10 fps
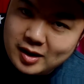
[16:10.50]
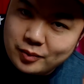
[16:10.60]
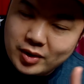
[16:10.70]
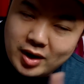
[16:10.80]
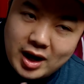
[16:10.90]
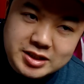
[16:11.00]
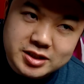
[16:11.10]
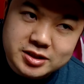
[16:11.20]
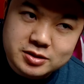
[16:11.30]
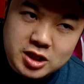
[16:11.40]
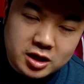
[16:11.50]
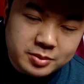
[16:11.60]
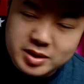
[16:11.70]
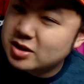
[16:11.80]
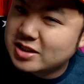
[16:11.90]
where I just talked
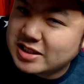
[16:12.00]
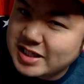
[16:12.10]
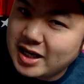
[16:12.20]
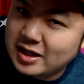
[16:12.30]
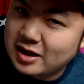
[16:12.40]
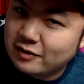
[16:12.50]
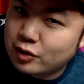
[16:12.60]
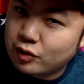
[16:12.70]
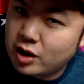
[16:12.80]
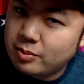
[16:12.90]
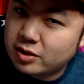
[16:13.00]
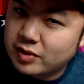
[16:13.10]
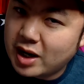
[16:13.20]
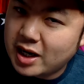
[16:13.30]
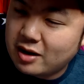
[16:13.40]
about the state of Career Mode
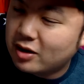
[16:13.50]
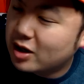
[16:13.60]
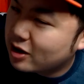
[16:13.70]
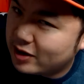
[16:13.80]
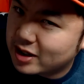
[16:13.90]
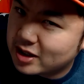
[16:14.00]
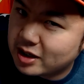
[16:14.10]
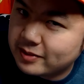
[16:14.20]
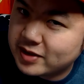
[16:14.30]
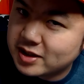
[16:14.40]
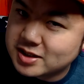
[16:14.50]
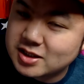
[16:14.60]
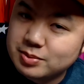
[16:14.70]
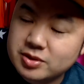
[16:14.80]
right now, go ahead and click over here, Dings and